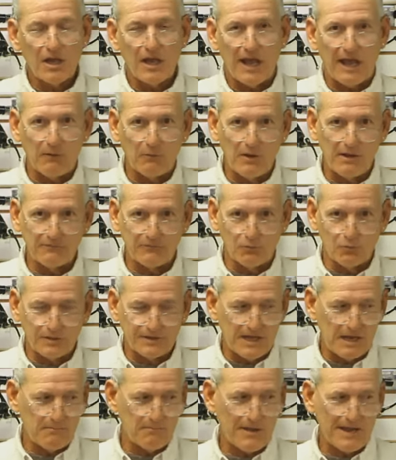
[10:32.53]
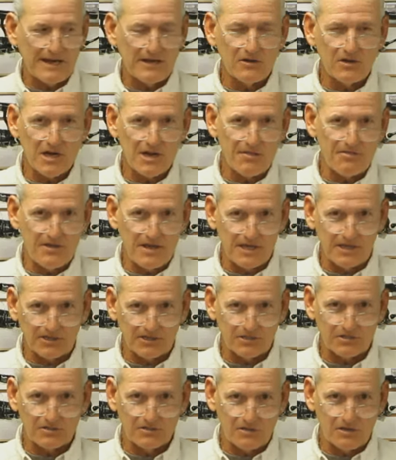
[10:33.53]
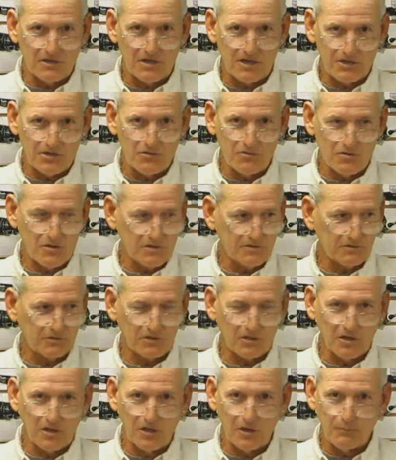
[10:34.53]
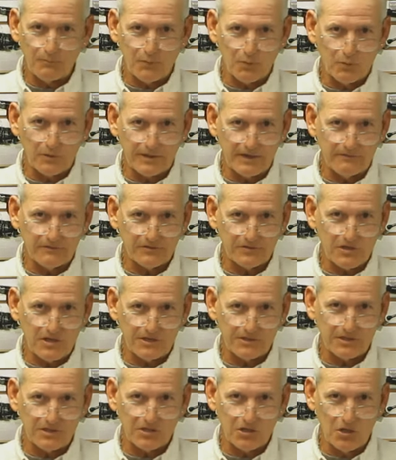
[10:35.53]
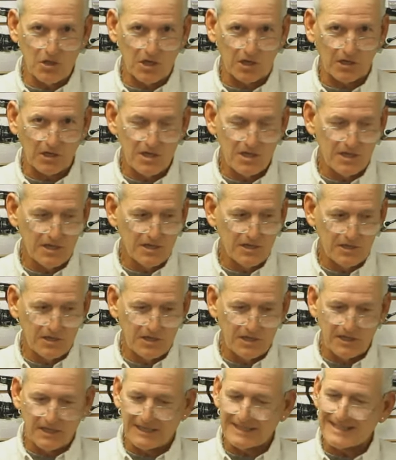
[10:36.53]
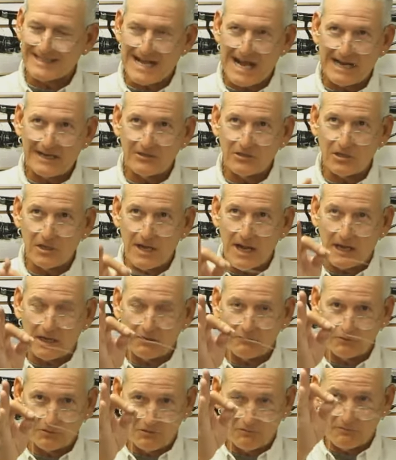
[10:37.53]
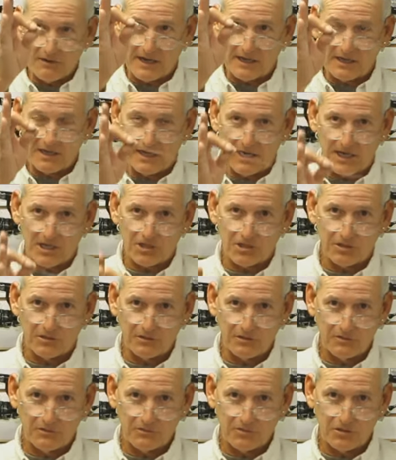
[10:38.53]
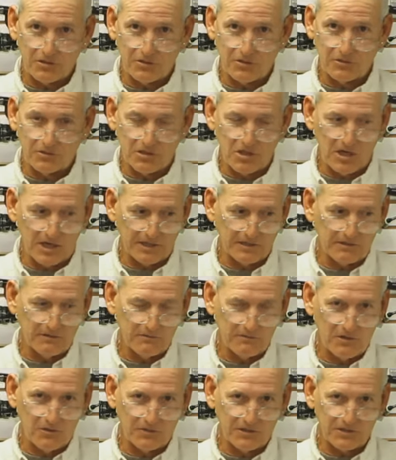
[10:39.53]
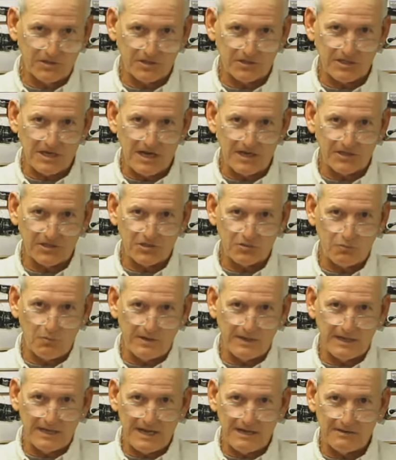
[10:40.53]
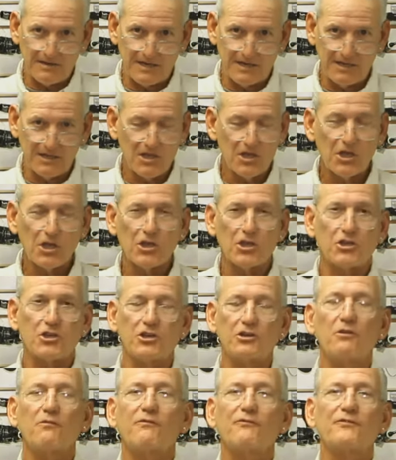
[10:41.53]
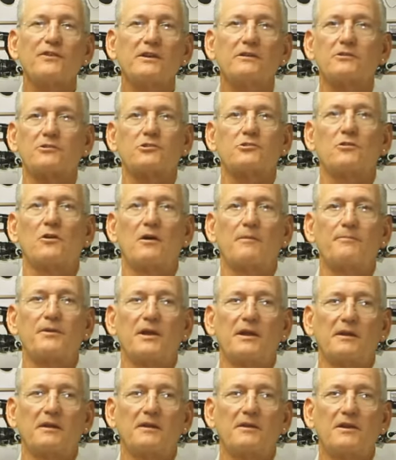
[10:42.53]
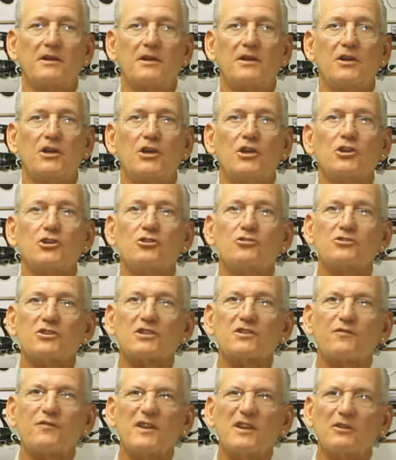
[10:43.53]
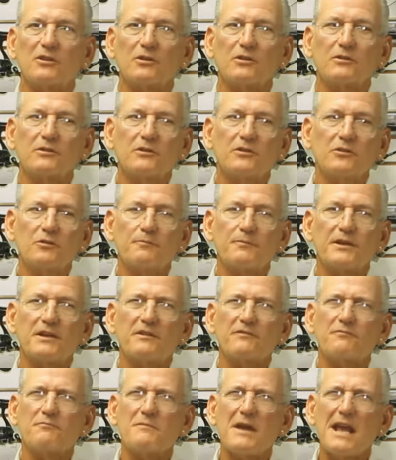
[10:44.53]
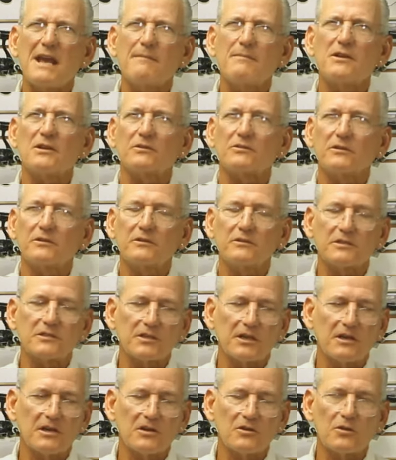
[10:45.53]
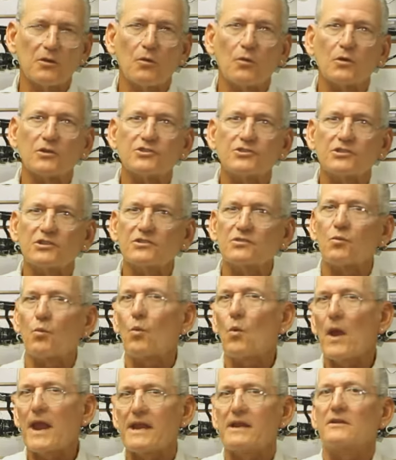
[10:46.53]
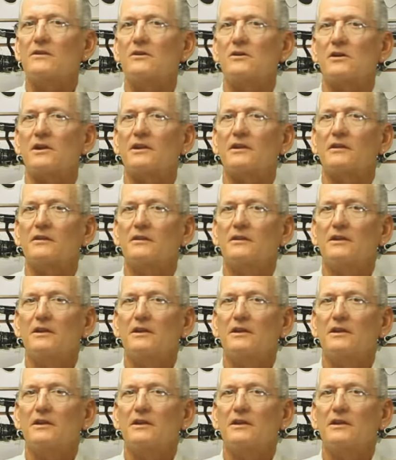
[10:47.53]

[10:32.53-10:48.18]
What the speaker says: However, when they bite on this, on your gulp or whatever's on this hook, it's not a direct connection to your line. Notice it's kind of swinging out here. You don't feel a sharp hit. You just feel a little bit of maybe a little tug or just weight on it.